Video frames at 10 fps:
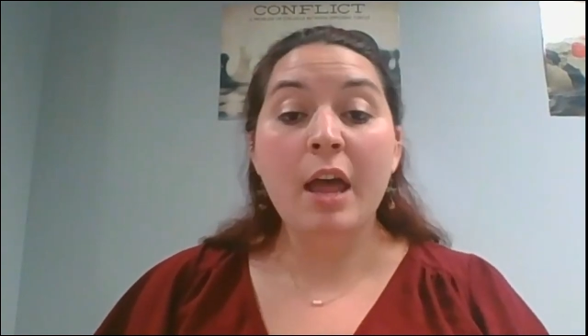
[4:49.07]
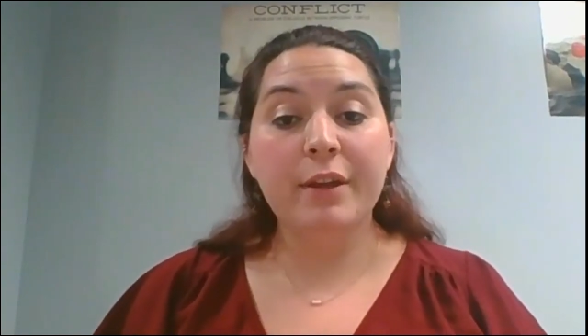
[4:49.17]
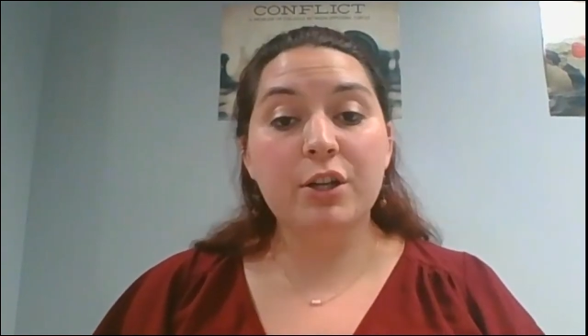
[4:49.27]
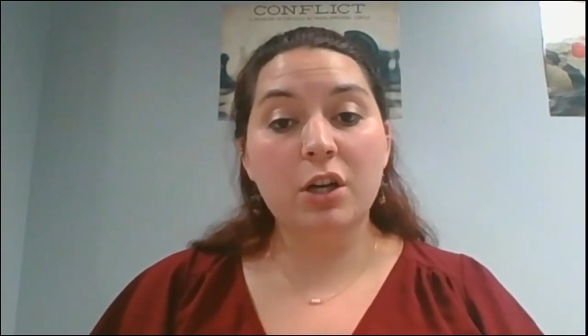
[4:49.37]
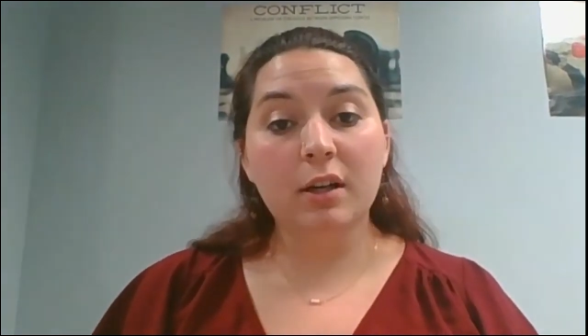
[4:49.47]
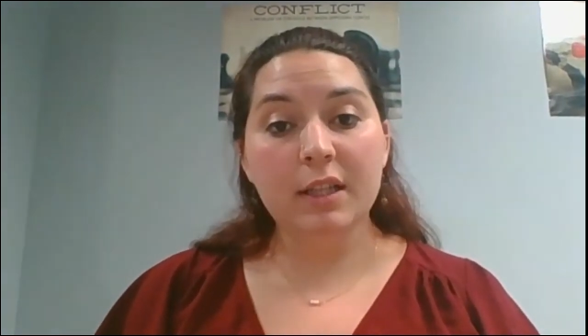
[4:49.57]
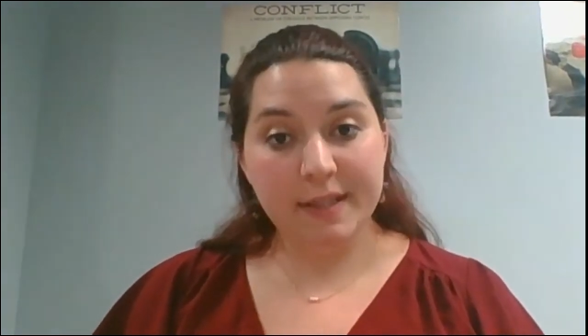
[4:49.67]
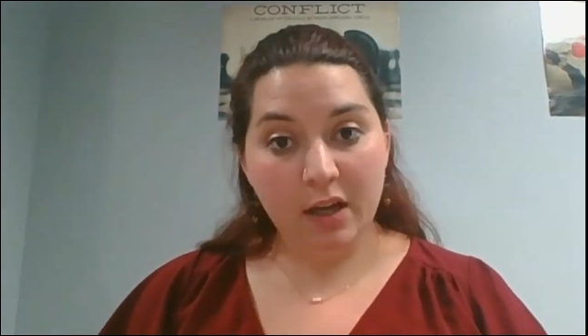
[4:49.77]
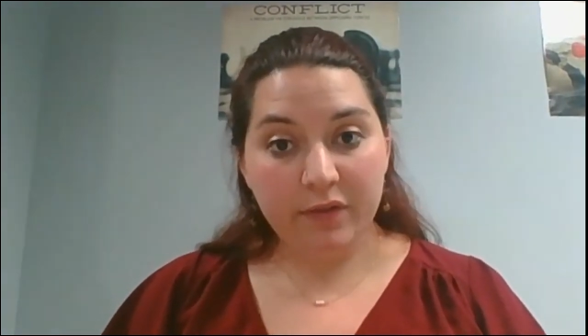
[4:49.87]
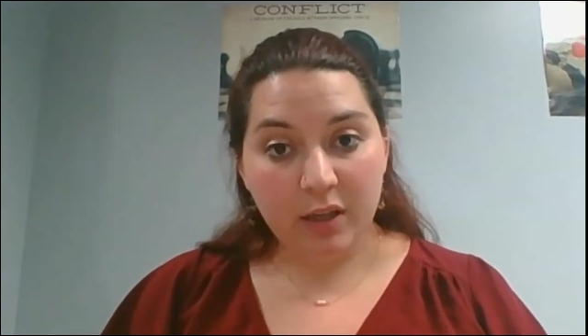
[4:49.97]
The chart
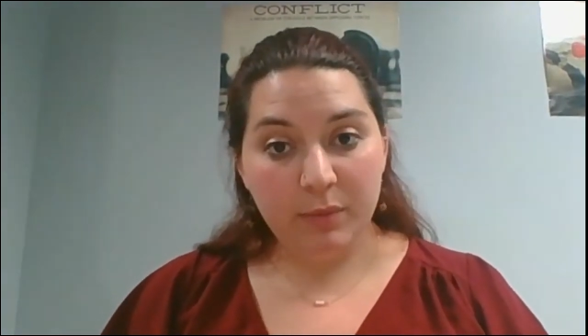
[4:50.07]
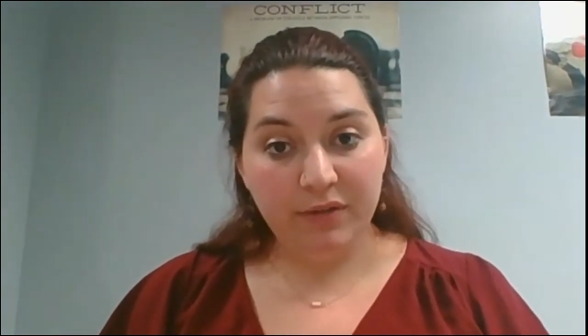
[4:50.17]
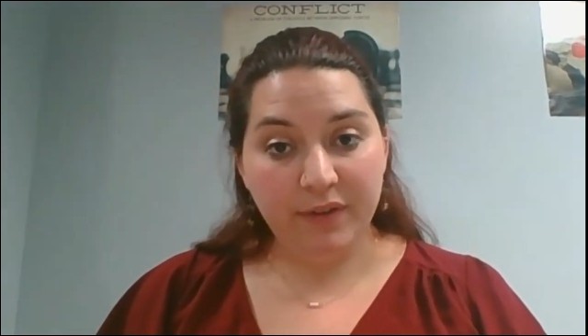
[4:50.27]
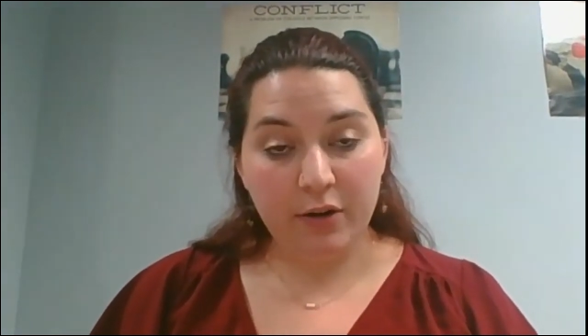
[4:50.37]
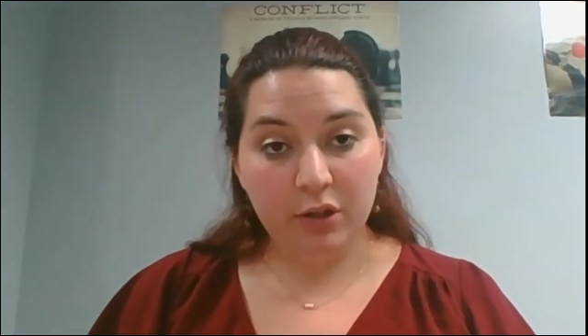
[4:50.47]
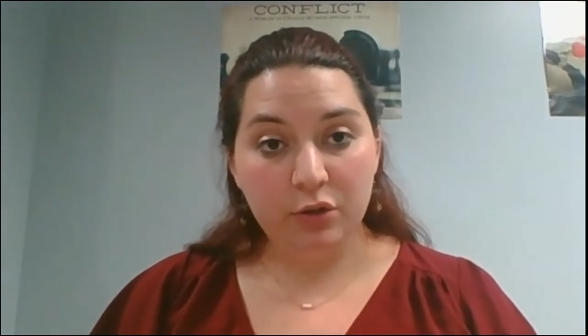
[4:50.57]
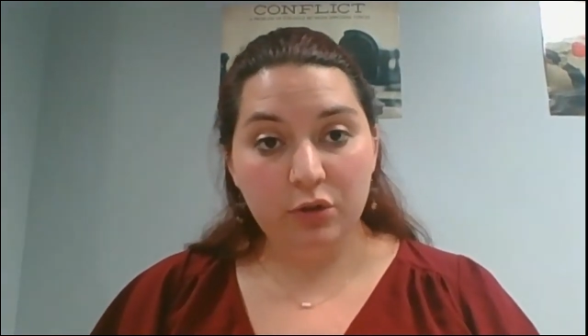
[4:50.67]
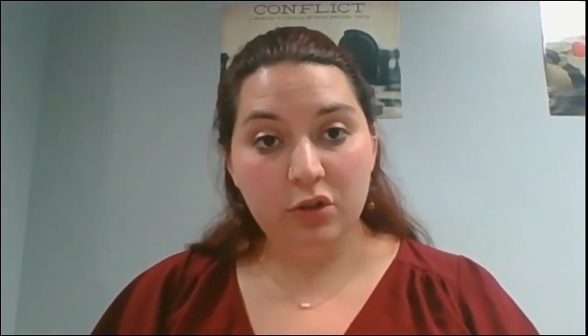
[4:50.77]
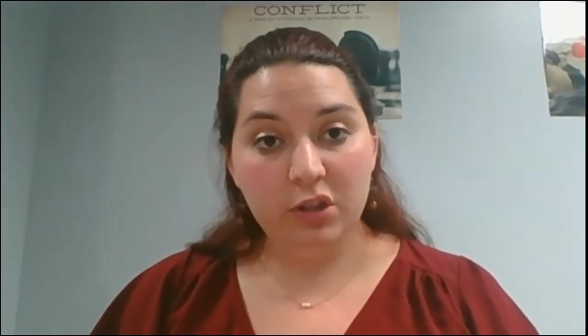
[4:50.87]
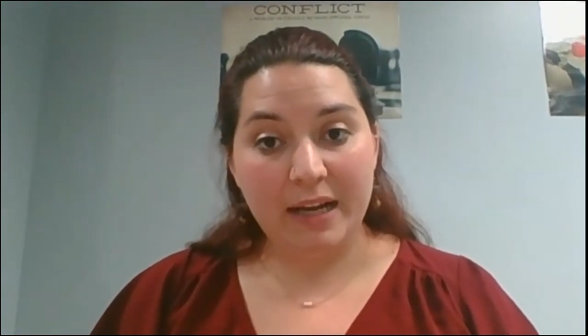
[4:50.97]
itself can be found in
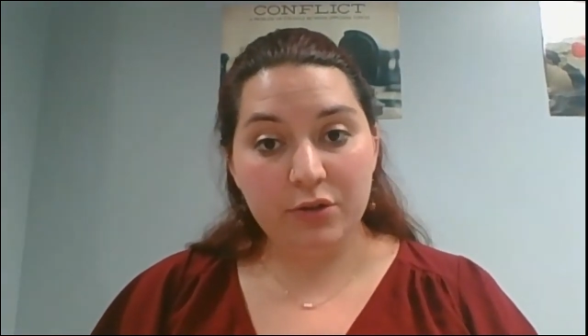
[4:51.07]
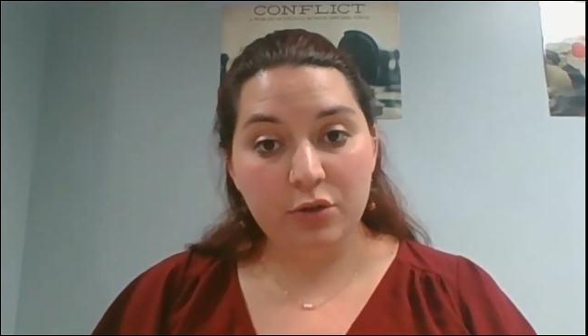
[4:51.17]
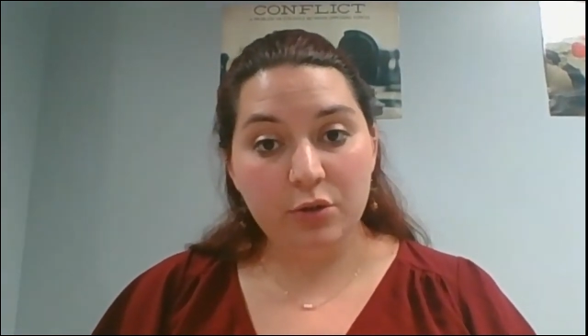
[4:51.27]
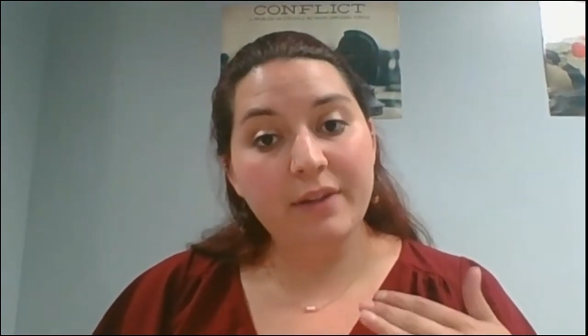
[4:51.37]
Google Classroom.